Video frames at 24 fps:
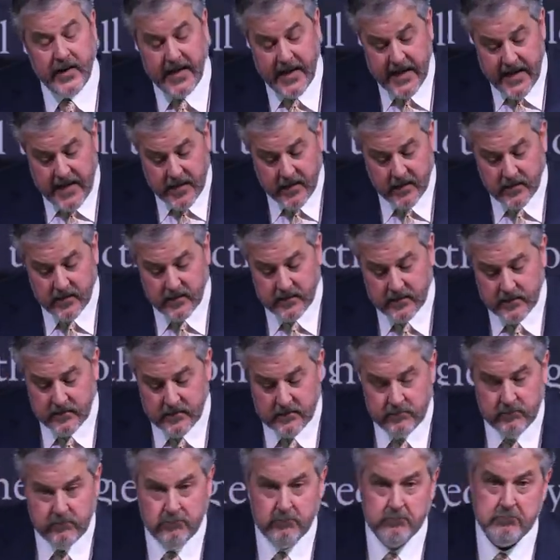to hear,
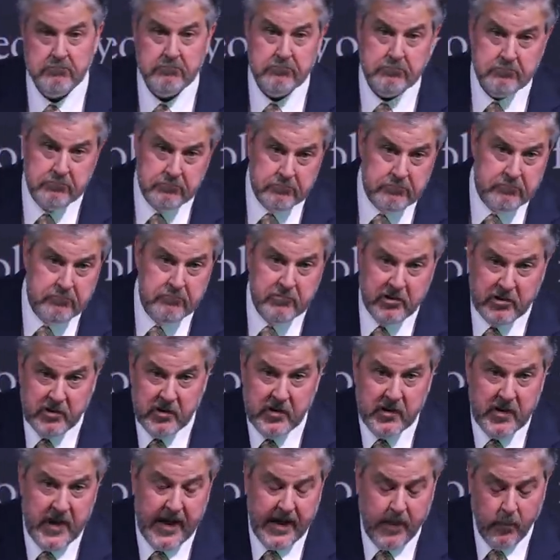just
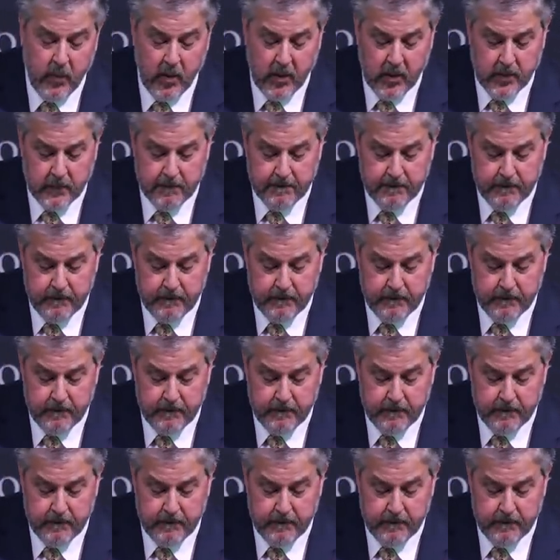as they were.